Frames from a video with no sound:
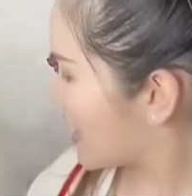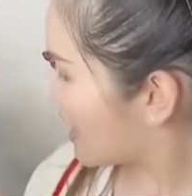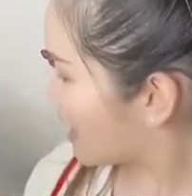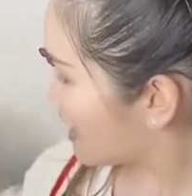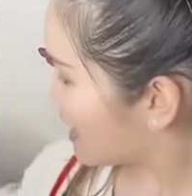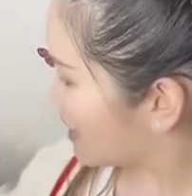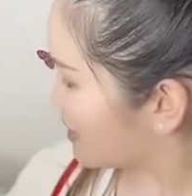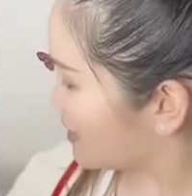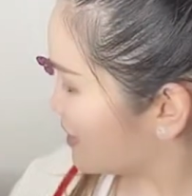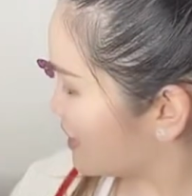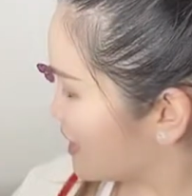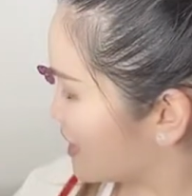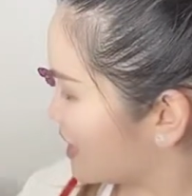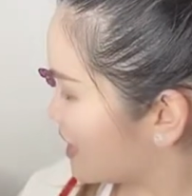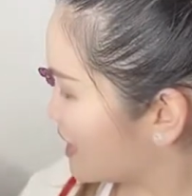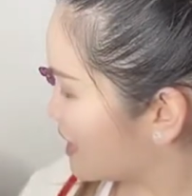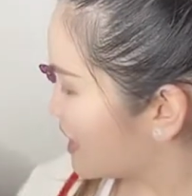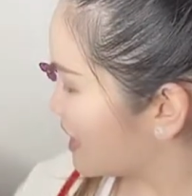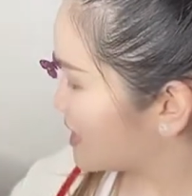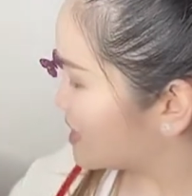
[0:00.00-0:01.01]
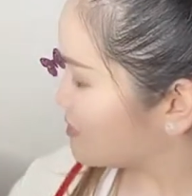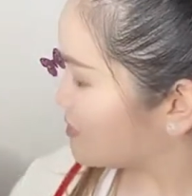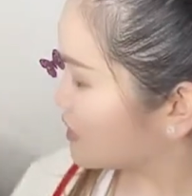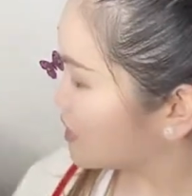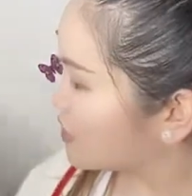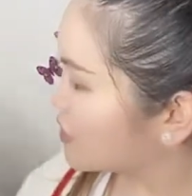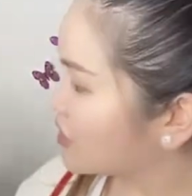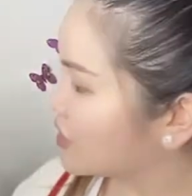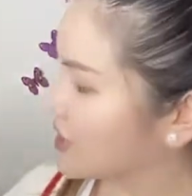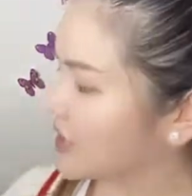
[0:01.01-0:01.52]
And then last but
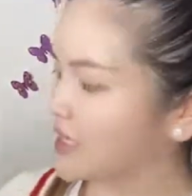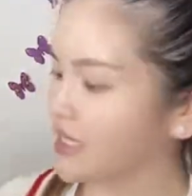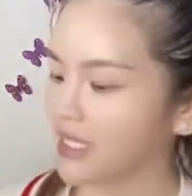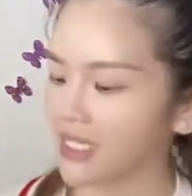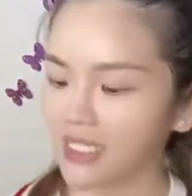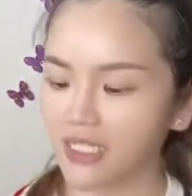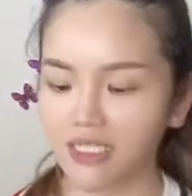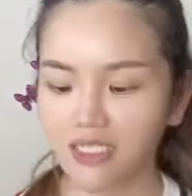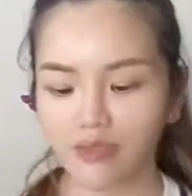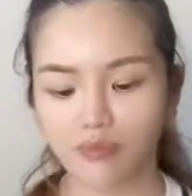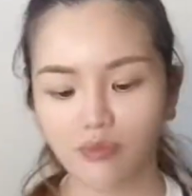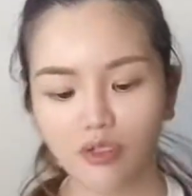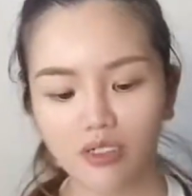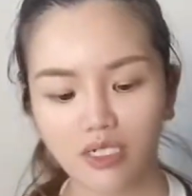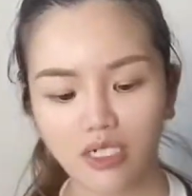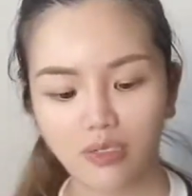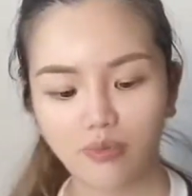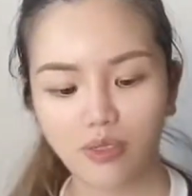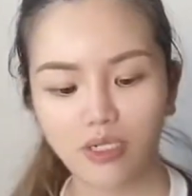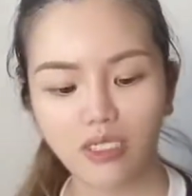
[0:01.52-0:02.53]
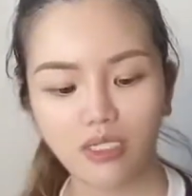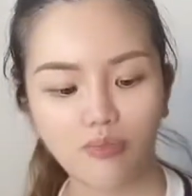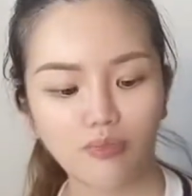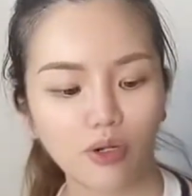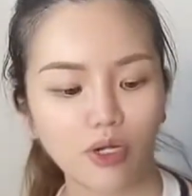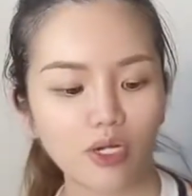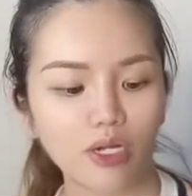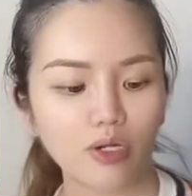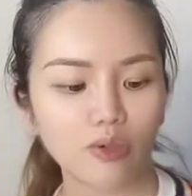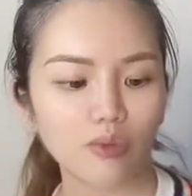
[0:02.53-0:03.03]
not least, the most expensive
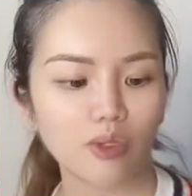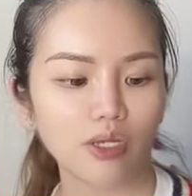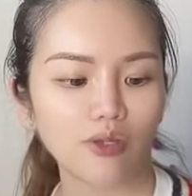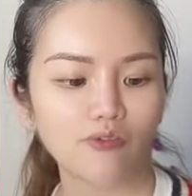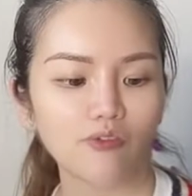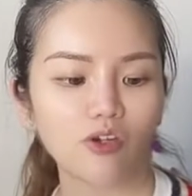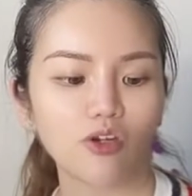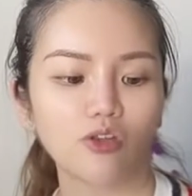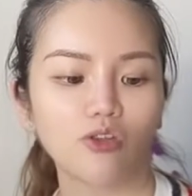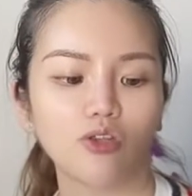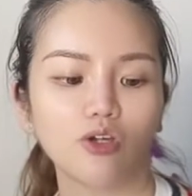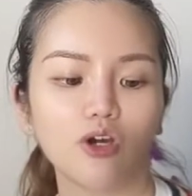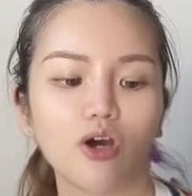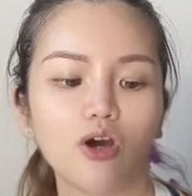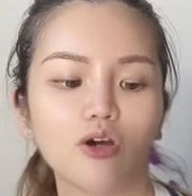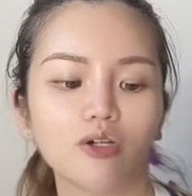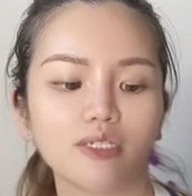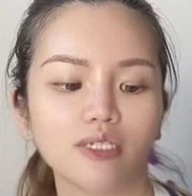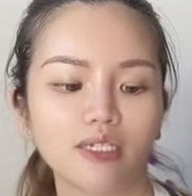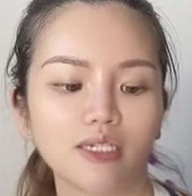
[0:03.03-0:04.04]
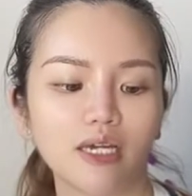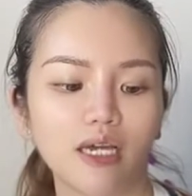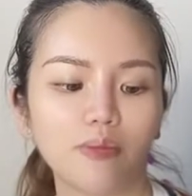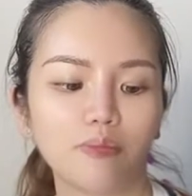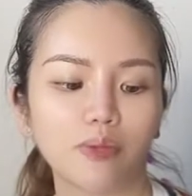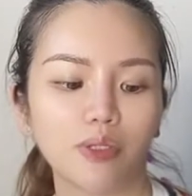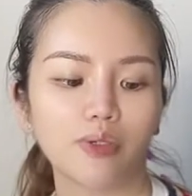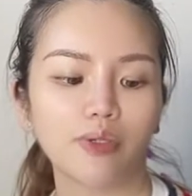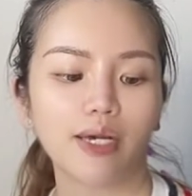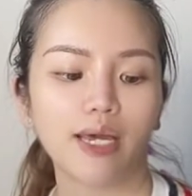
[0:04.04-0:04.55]
product, we've got the Oxidite
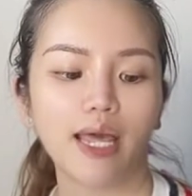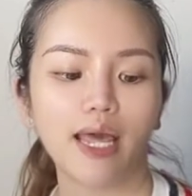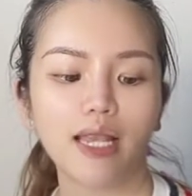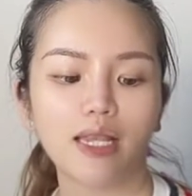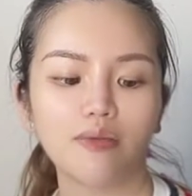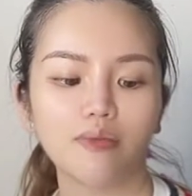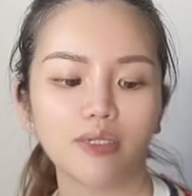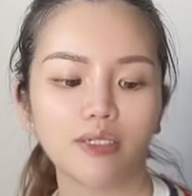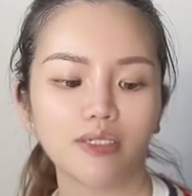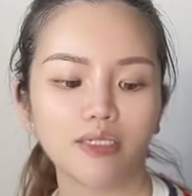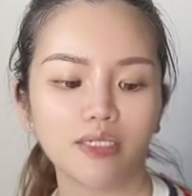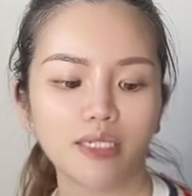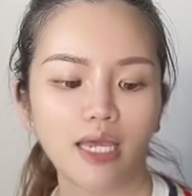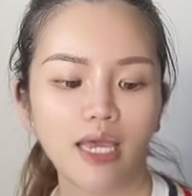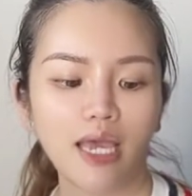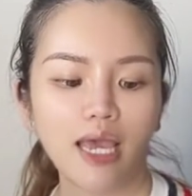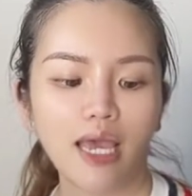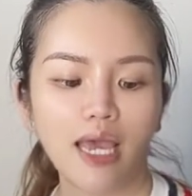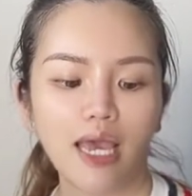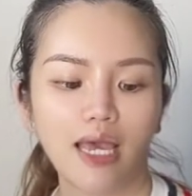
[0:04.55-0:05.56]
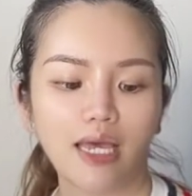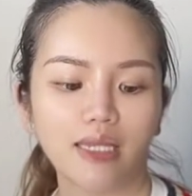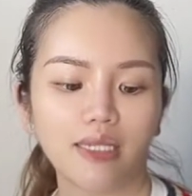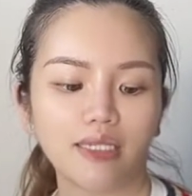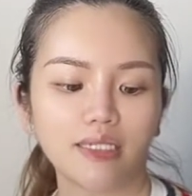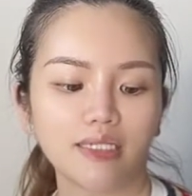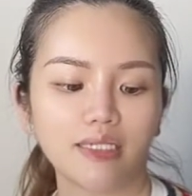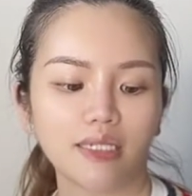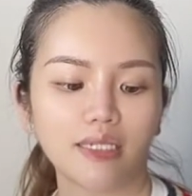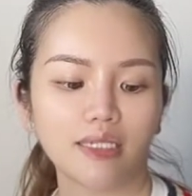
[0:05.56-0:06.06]
Pure Elements, and
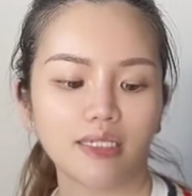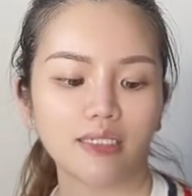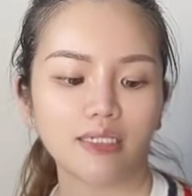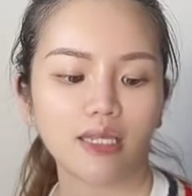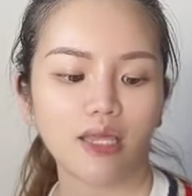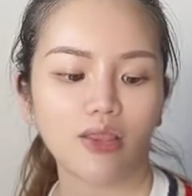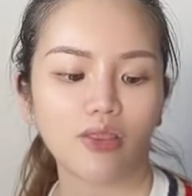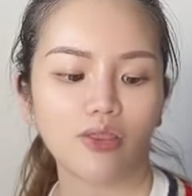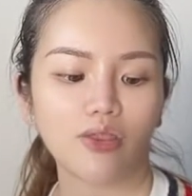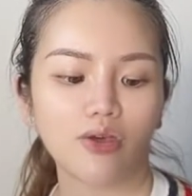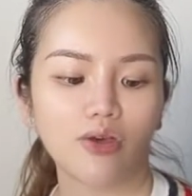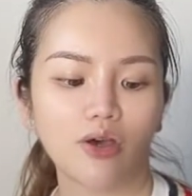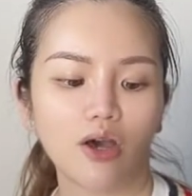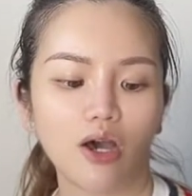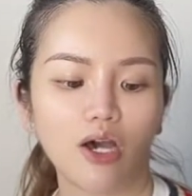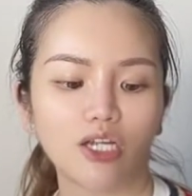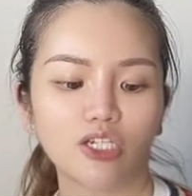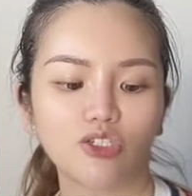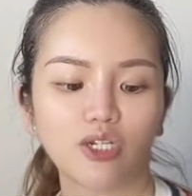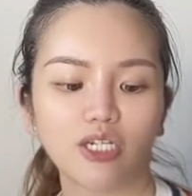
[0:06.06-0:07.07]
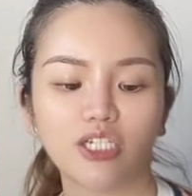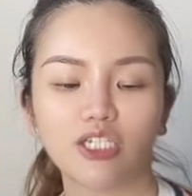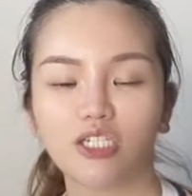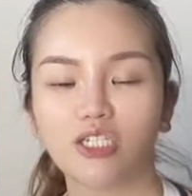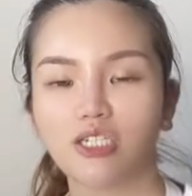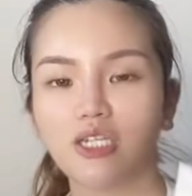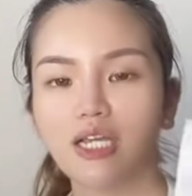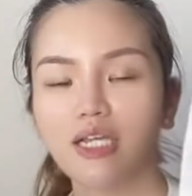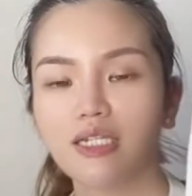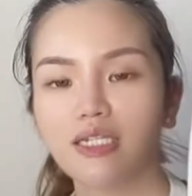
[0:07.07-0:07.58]
this is the
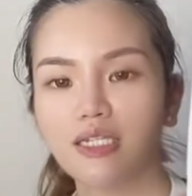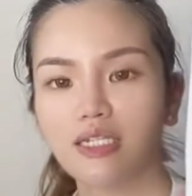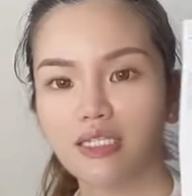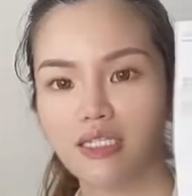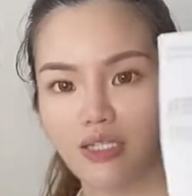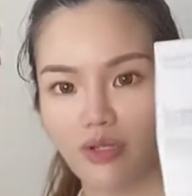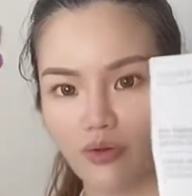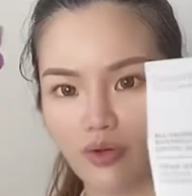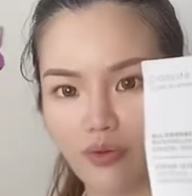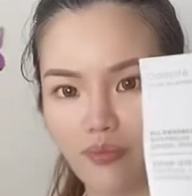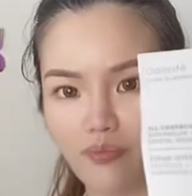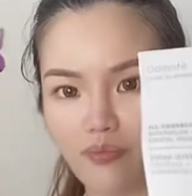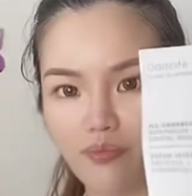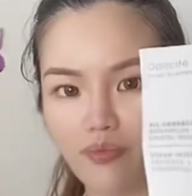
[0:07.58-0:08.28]
hydration serum,